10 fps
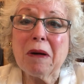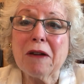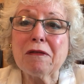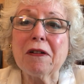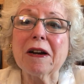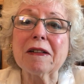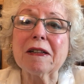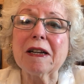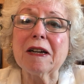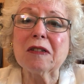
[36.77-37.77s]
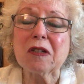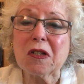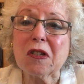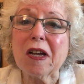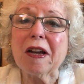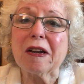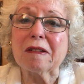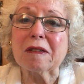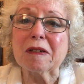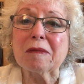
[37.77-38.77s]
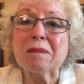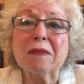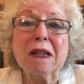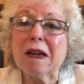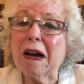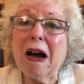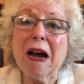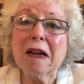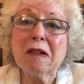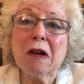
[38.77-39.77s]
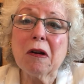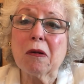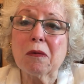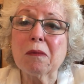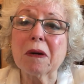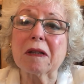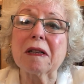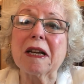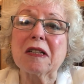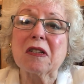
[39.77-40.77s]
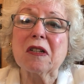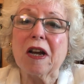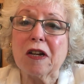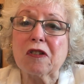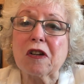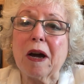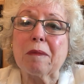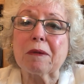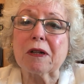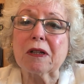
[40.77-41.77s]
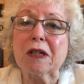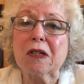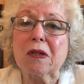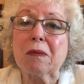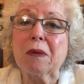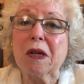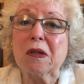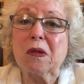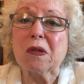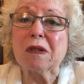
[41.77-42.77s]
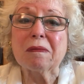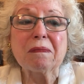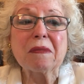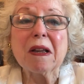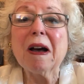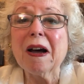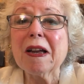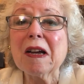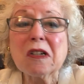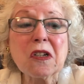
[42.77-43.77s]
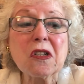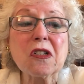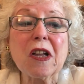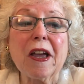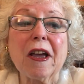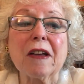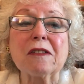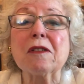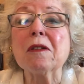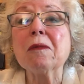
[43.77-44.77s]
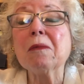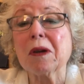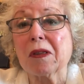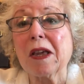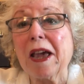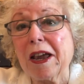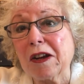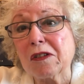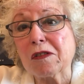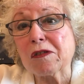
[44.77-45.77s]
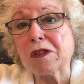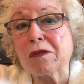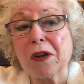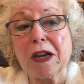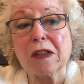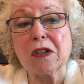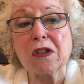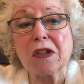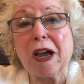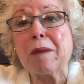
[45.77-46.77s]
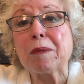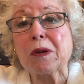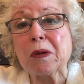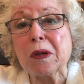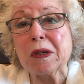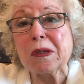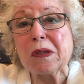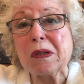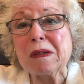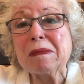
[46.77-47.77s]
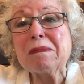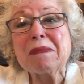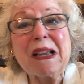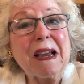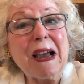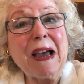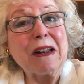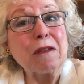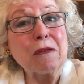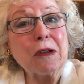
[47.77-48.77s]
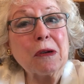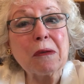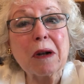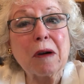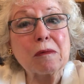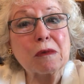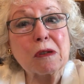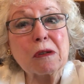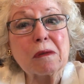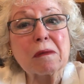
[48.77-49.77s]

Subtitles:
I finally understand. I know what late-stage capitalism is. I understand what the age of surveillance capital is. And if you don't,